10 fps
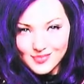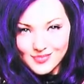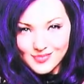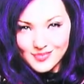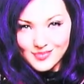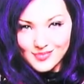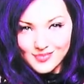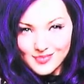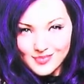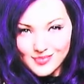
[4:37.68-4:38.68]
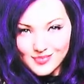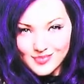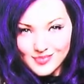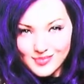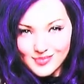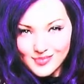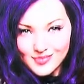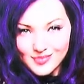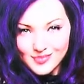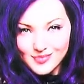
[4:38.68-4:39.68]

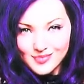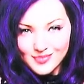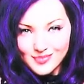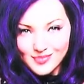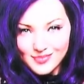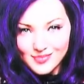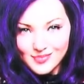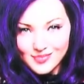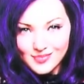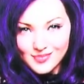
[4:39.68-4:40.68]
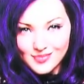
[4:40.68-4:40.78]
The person shown says nothing.